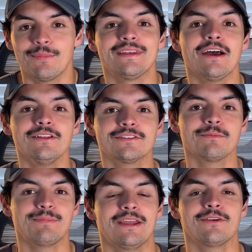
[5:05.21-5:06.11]
But now let's
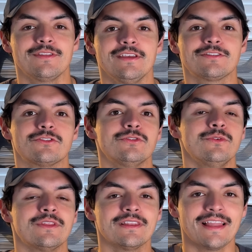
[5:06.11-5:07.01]
compare this
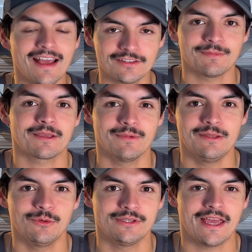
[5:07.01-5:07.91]
to the last Mac
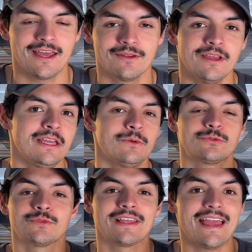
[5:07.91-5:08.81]
Mini we had,
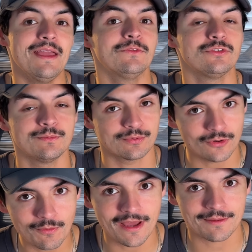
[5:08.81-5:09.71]
which was the M two
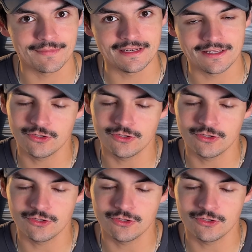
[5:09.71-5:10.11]
Pro Mac Mini.